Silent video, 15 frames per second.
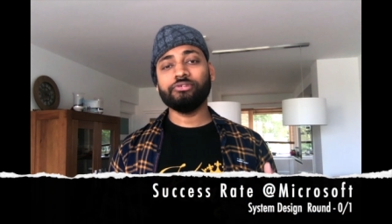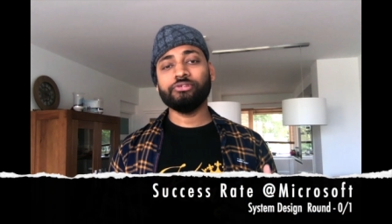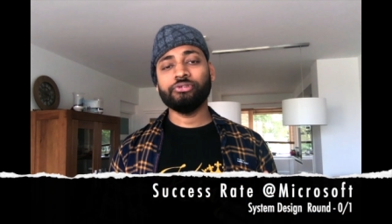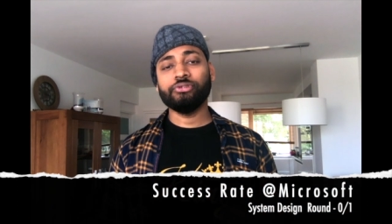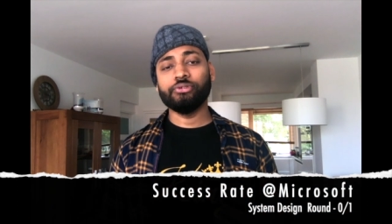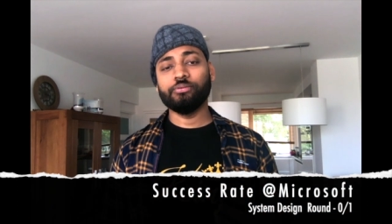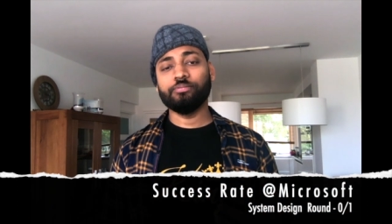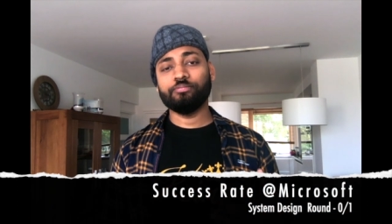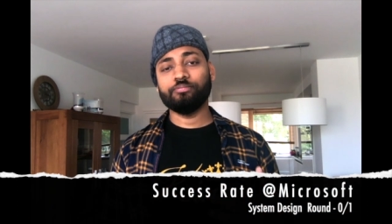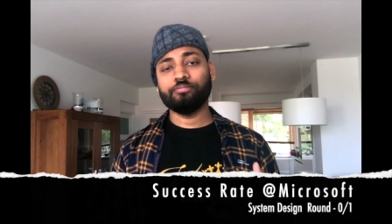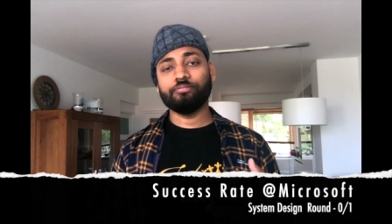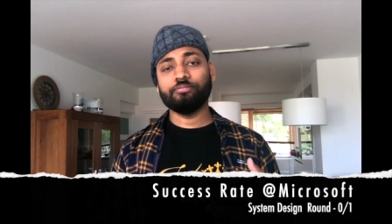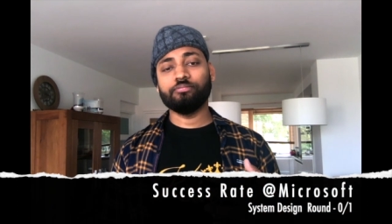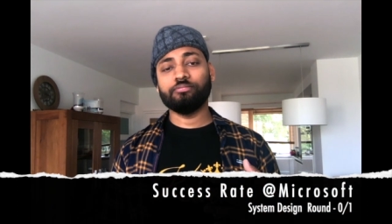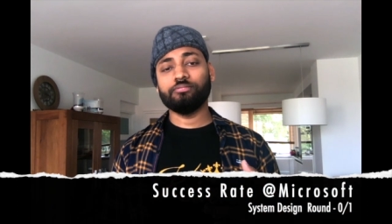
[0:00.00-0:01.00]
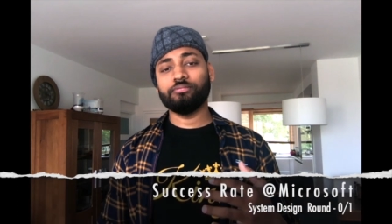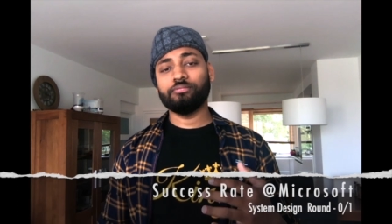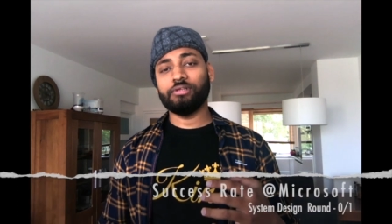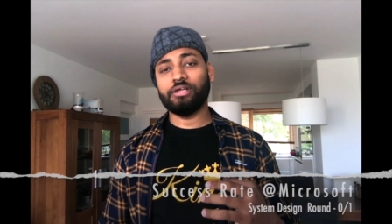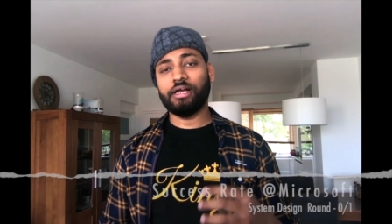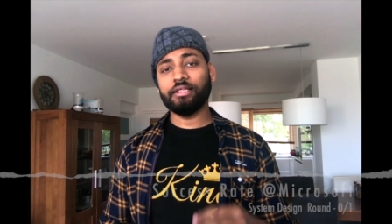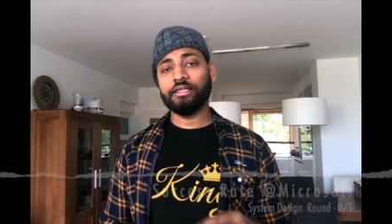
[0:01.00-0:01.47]
so
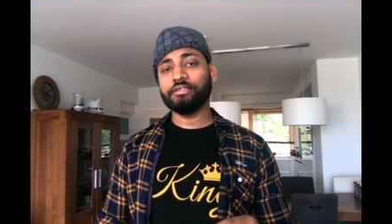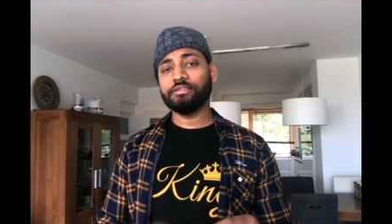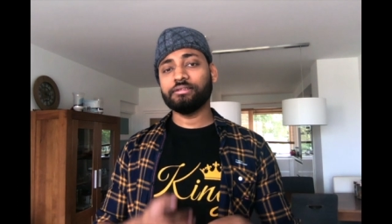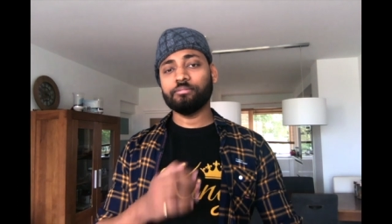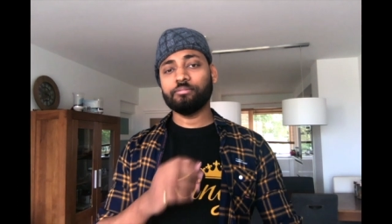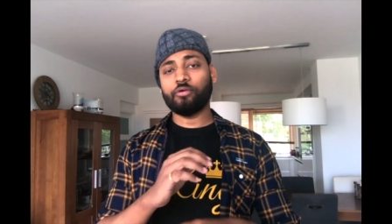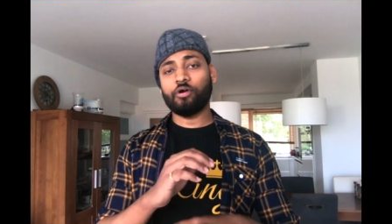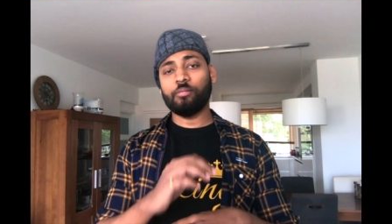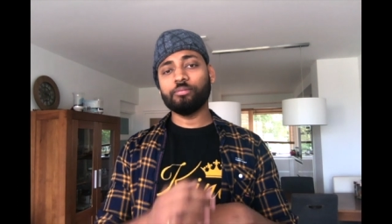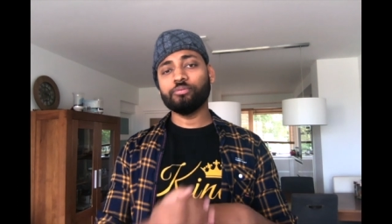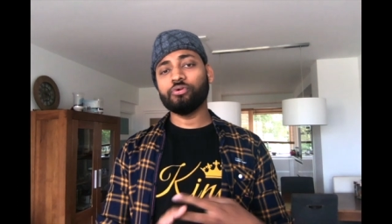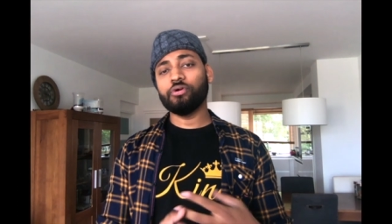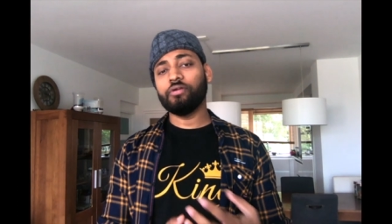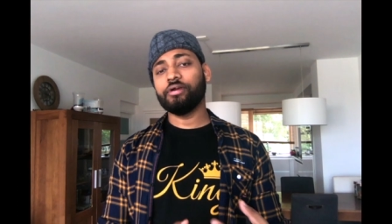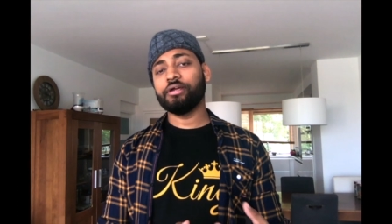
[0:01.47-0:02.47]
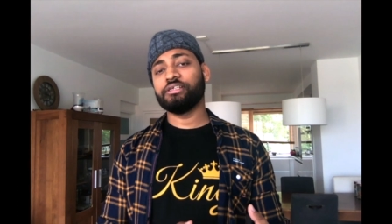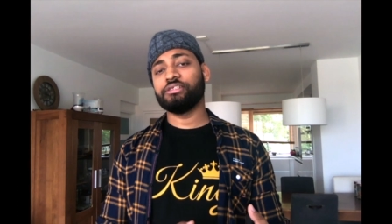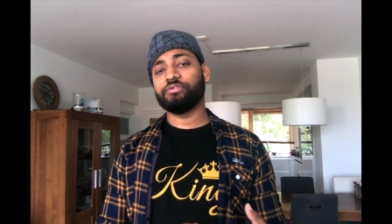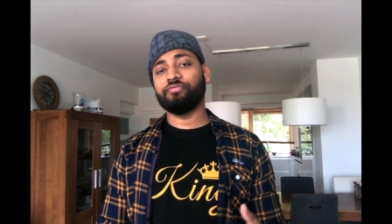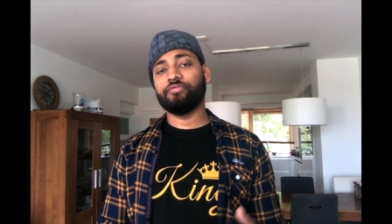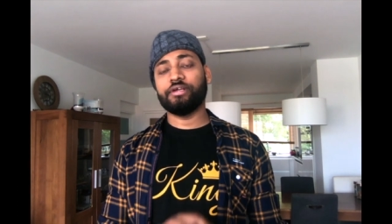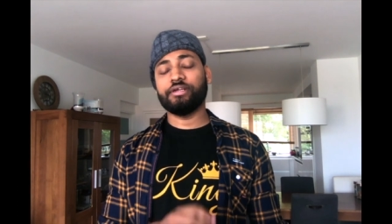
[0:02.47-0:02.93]
I think problem solving
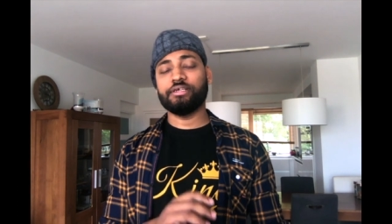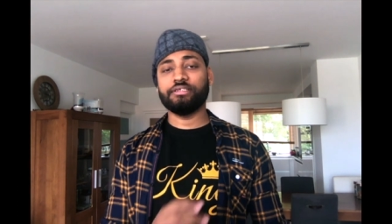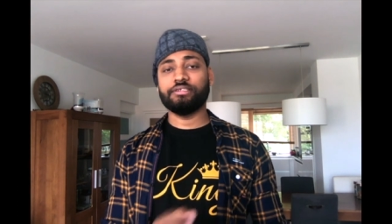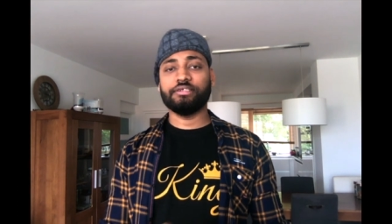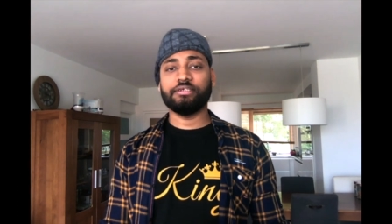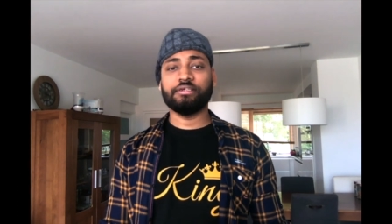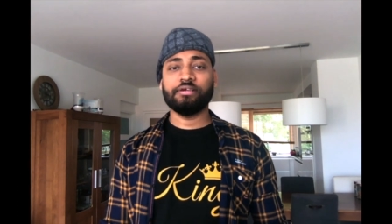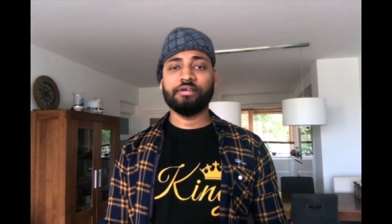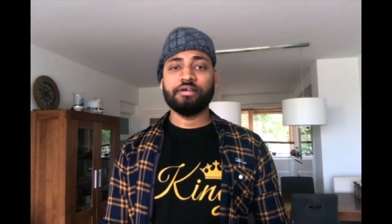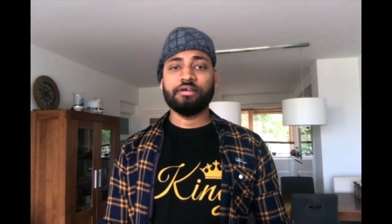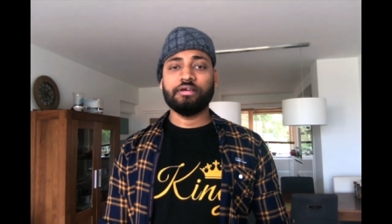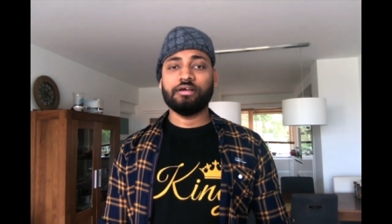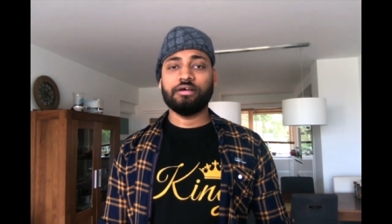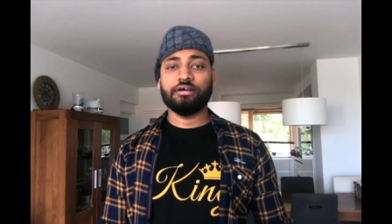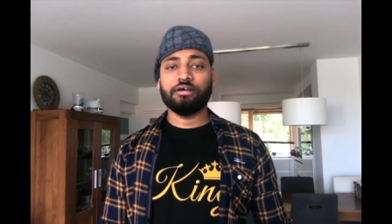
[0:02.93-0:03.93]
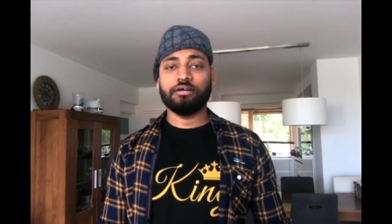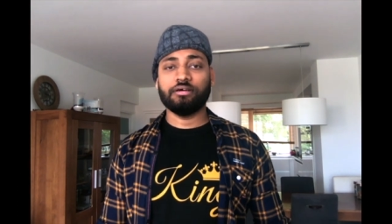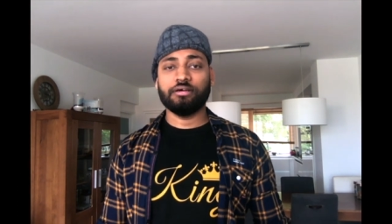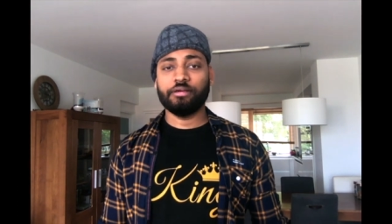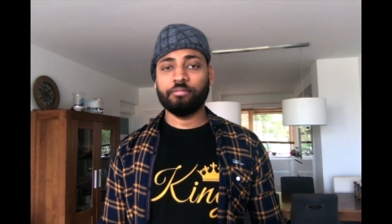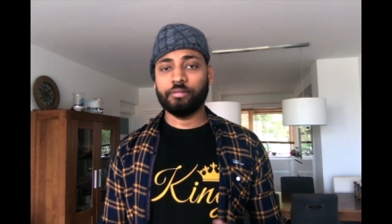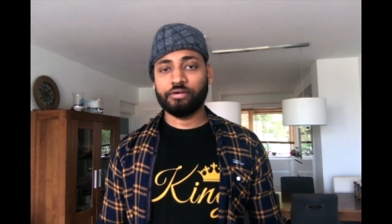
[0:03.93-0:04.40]
is very easy
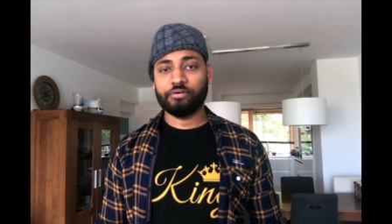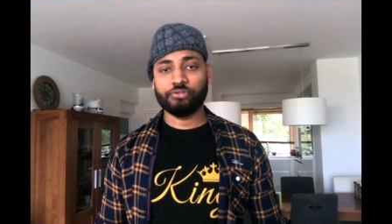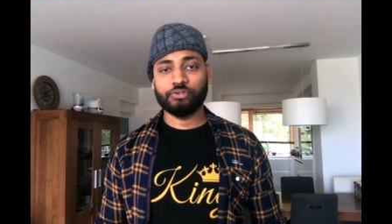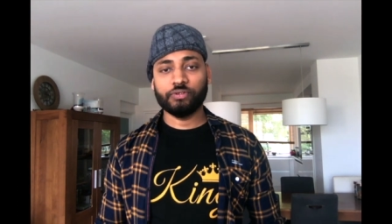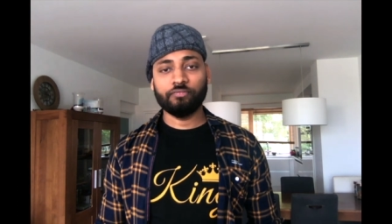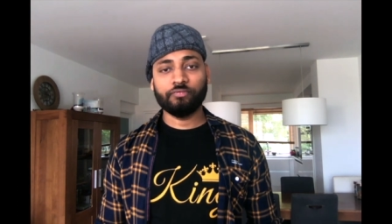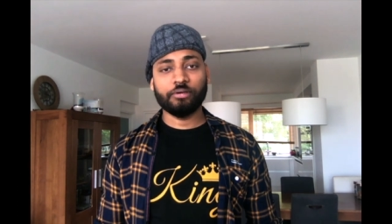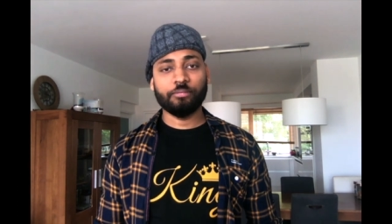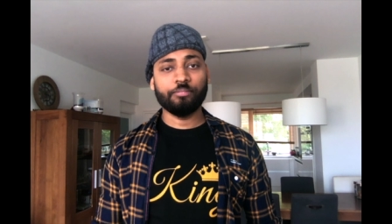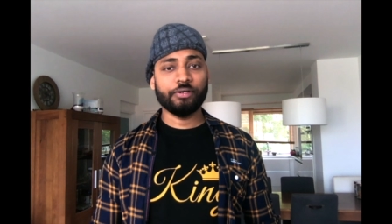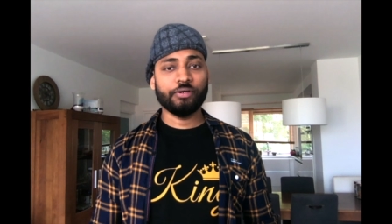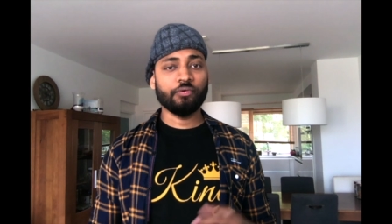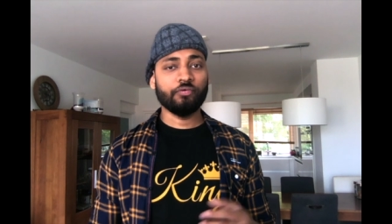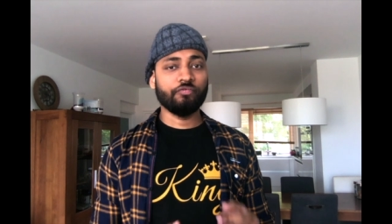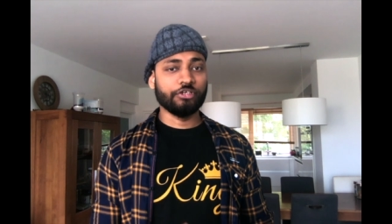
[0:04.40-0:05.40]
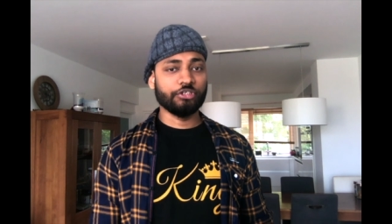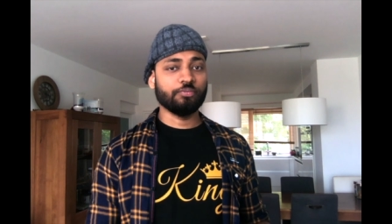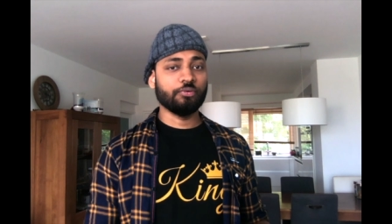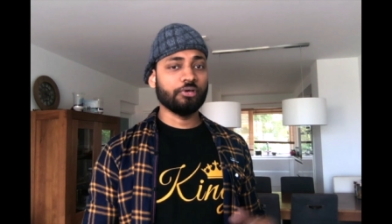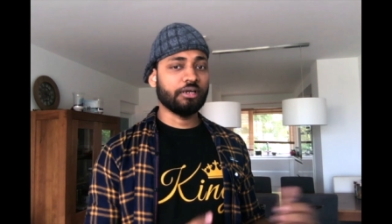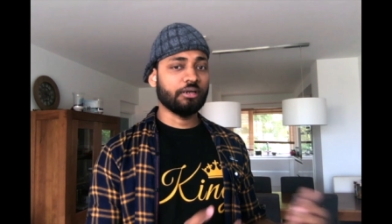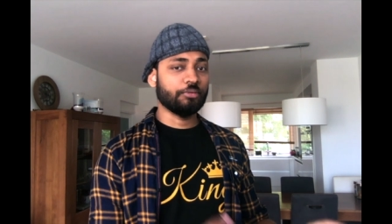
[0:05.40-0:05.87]
in Microsoft compared to
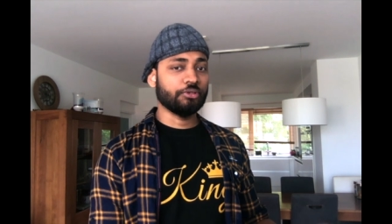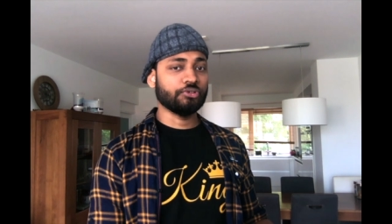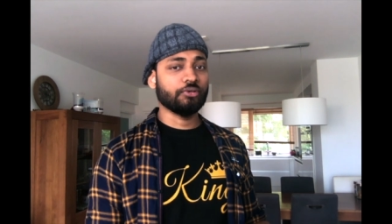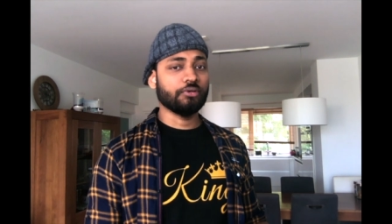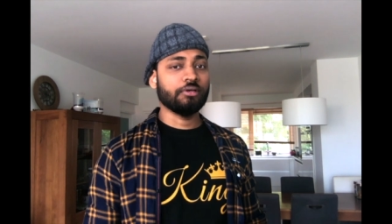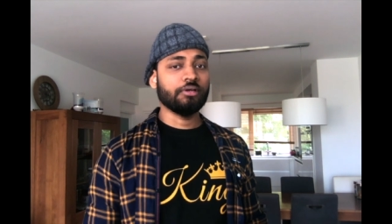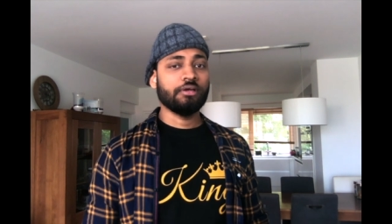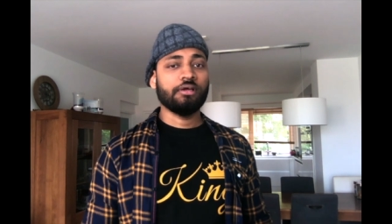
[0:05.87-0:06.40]
Facebook and Amazon.